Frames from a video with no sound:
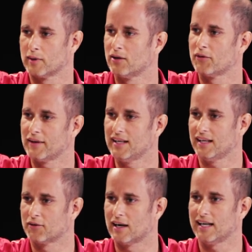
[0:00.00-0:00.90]
real
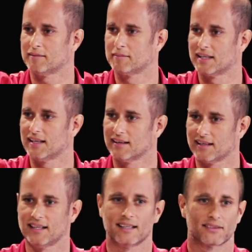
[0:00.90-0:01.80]
thing, right? But here
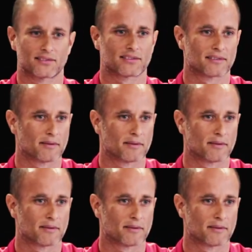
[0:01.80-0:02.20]
it is.